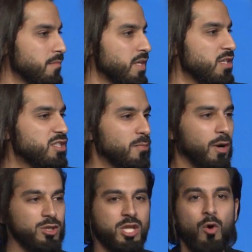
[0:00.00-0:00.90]
He is the
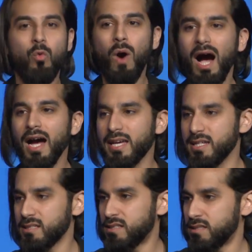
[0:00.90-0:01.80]
most
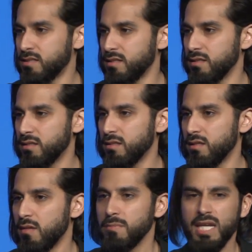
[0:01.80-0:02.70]
wise.
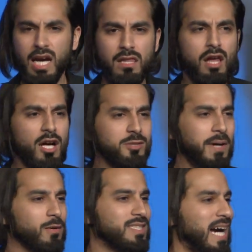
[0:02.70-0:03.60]
Meaning Allah
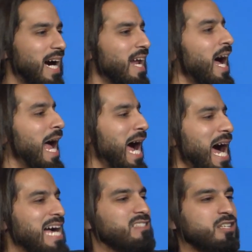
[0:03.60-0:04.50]
subhanahu wa ta'ala
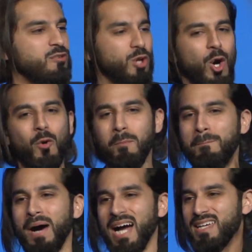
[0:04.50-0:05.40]
has no
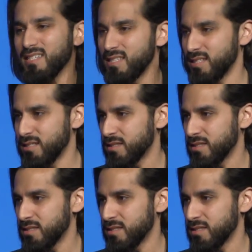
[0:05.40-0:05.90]
bias.